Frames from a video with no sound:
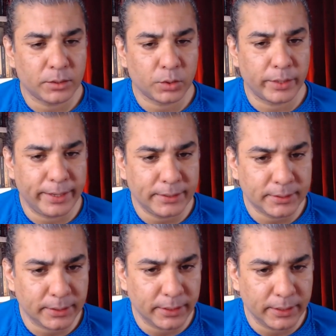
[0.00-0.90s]
so is
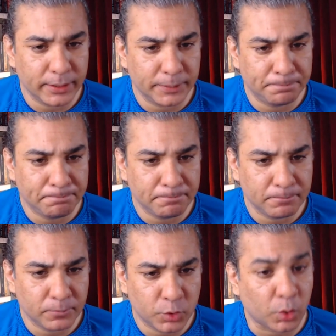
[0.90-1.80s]
uh,
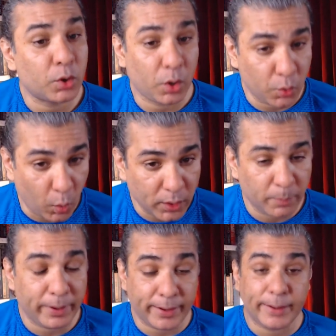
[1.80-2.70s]
so
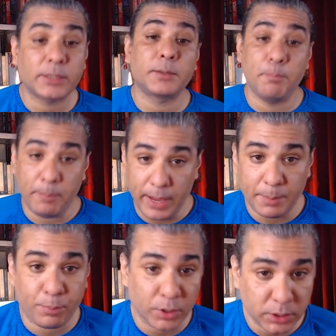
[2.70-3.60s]
quantum mechanics
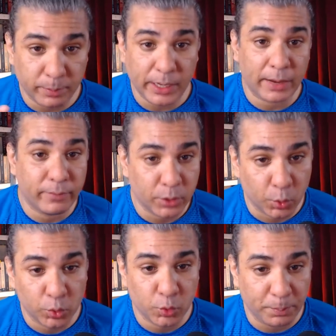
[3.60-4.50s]
may possibly have a
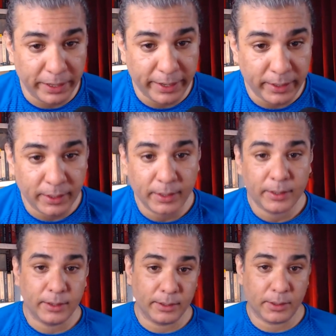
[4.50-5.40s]
role to play
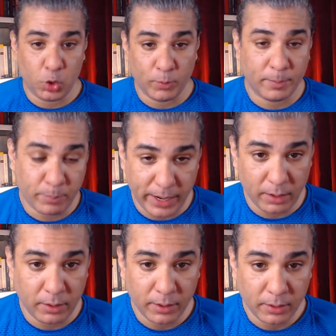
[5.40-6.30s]
in the human
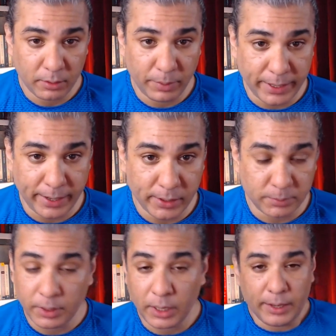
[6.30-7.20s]
brain
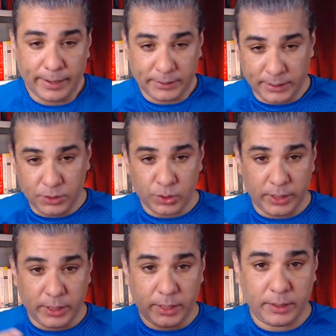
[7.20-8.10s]
mechanism
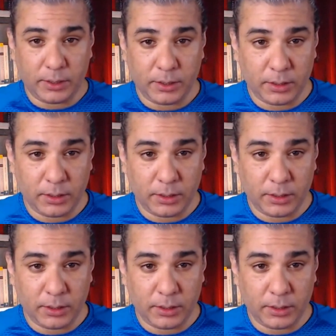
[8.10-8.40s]
essentially